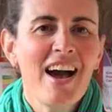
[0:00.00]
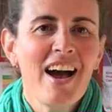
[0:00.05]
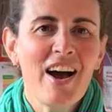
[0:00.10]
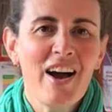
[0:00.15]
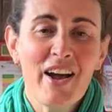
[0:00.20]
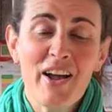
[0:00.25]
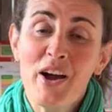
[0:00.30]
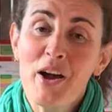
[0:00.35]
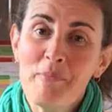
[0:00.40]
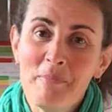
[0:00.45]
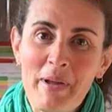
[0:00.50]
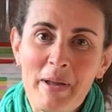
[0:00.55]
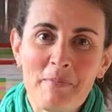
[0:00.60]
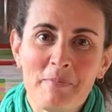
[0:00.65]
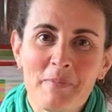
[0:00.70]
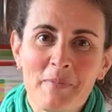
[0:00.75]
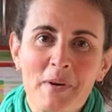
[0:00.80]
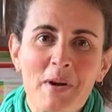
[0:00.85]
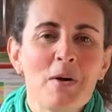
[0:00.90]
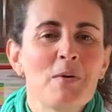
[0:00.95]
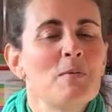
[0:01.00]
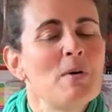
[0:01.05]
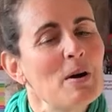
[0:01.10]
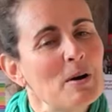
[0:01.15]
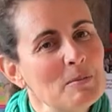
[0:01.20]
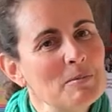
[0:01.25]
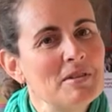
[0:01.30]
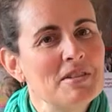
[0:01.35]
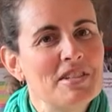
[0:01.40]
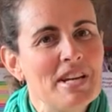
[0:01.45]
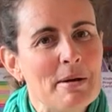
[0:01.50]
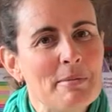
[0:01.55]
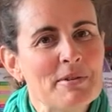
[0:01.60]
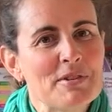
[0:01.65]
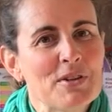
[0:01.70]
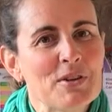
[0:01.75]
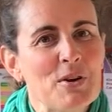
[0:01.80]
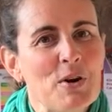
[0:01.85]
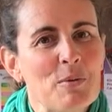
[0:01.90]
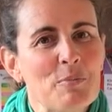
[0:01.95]
Hi, I'm Mim. Welcome to
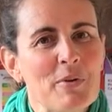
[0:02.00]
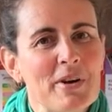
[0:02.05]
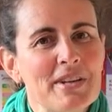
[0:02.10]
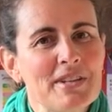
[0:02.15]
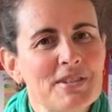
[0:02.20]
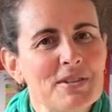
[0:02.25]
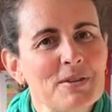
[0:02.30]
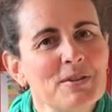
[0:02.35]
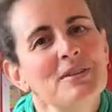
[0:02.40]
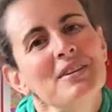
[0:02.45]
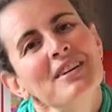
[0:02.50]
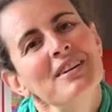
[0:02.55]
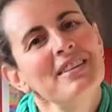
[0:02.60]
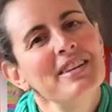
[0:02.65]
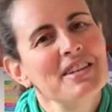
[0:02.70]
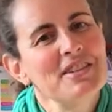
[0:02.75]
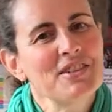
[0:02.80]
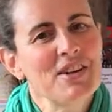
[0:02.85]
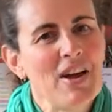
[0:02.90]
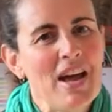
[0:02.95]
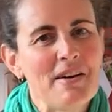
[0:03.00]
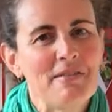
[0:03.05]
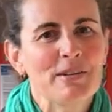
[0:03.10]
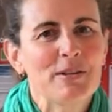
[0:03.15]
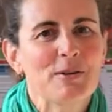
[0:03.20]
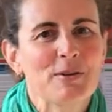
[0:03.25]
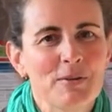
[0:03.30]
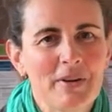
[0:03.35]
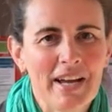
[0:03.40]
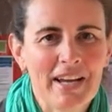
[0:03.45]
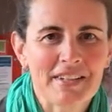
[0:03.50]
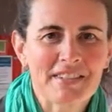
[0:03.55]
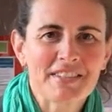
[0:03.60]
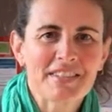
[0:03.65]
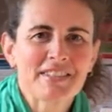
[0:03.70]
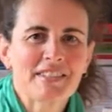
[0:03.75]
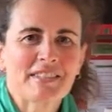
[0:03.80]
Jamieson Court Preschool. Let's go have a look around.